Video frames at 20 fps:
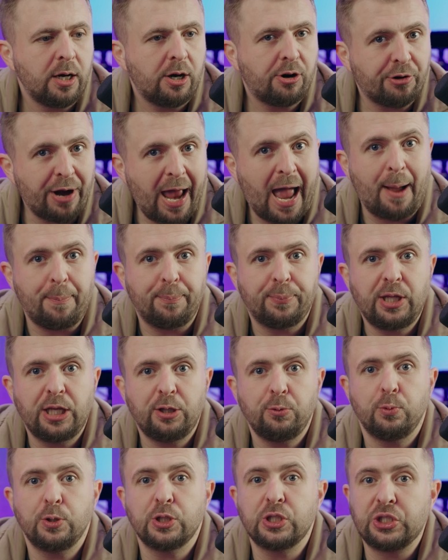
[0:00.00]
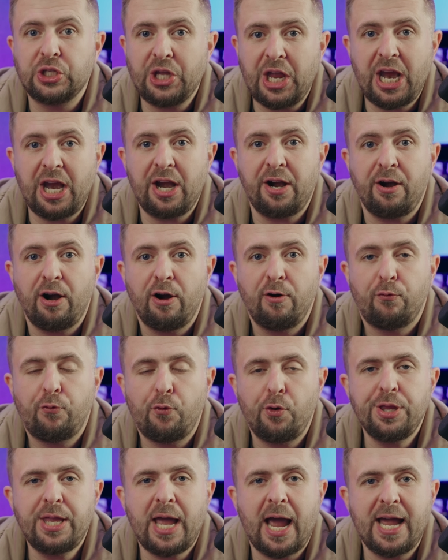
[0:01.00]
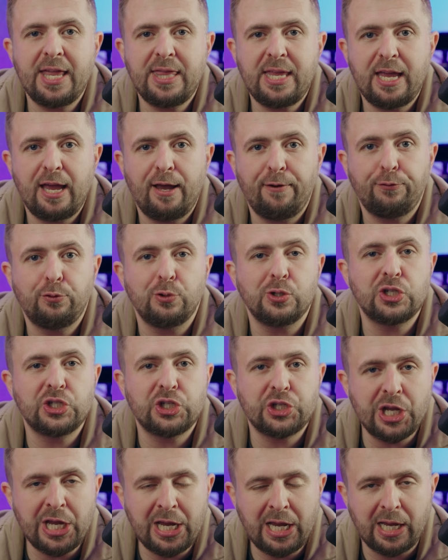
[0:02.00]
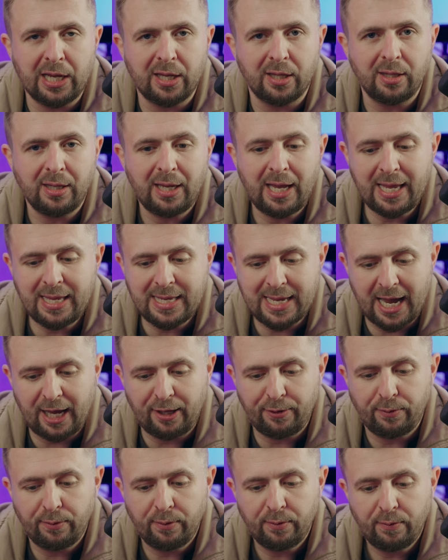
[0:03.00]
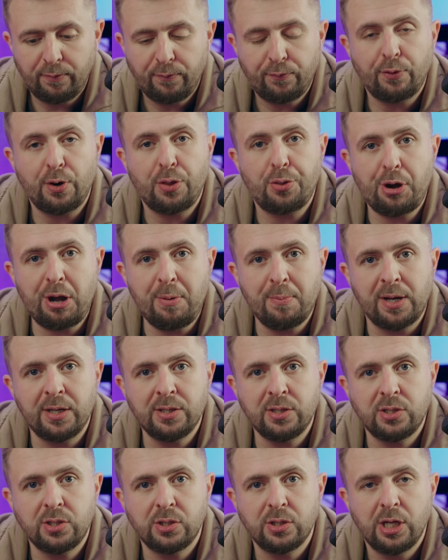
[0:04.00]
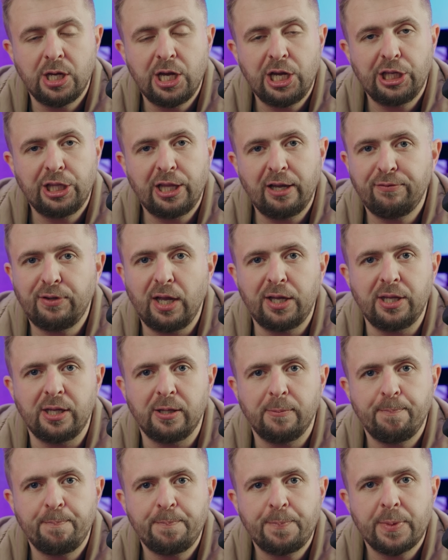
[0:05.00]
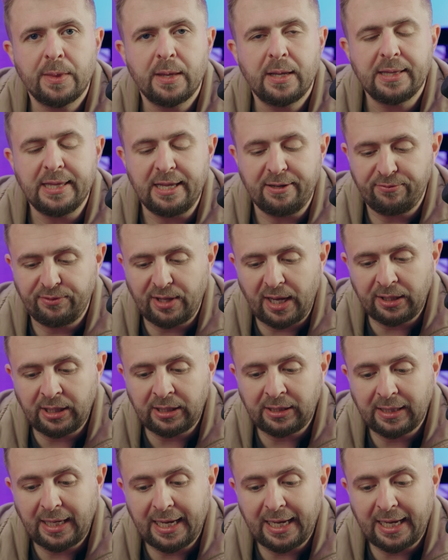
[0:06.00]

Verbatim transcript: crap that was there for the IDF to sink in. And yet, for three months, they've done it. They've done it,